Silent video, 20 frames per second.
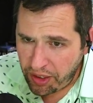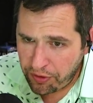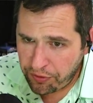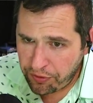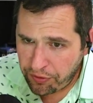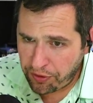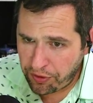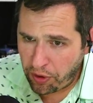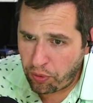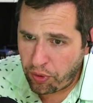
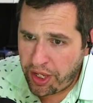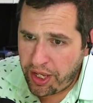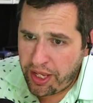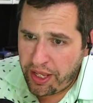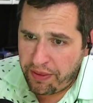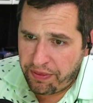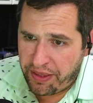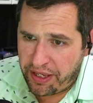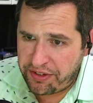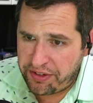So
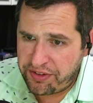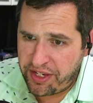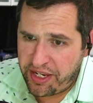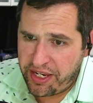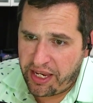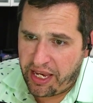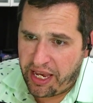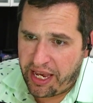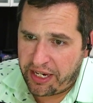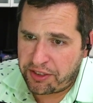they
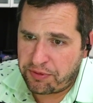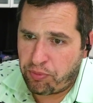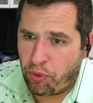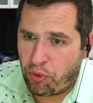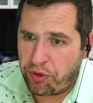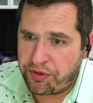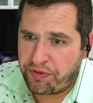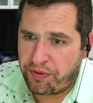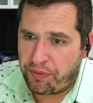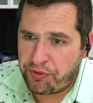see
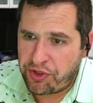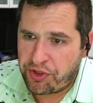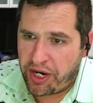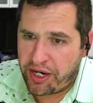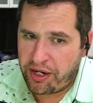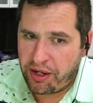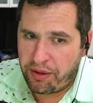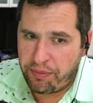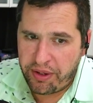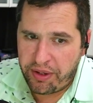exports from
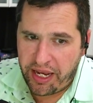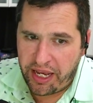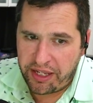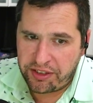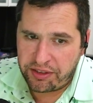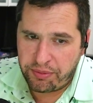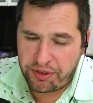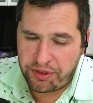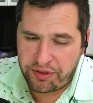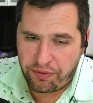China amid
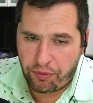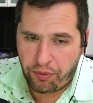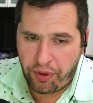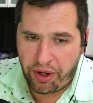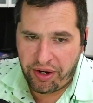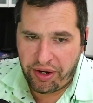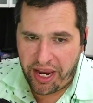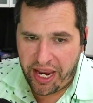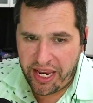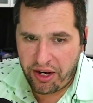estimates of
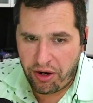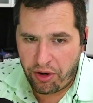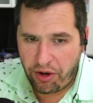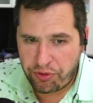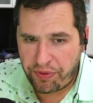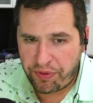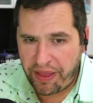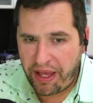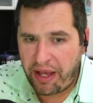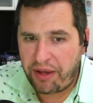around
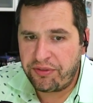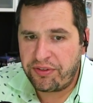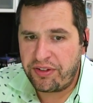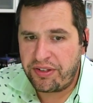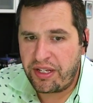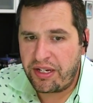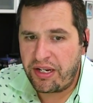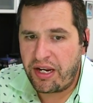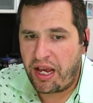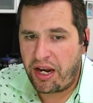
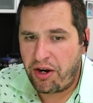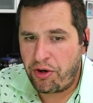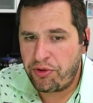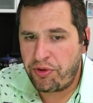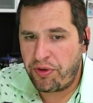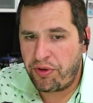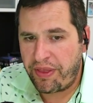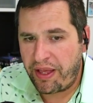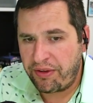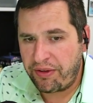800,000 to
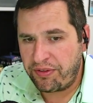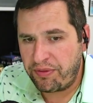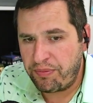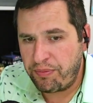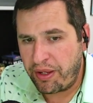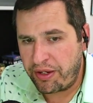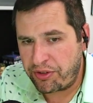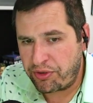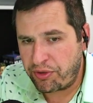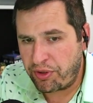
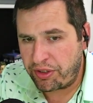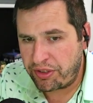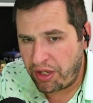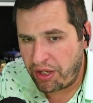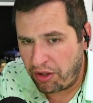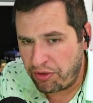900,000 metric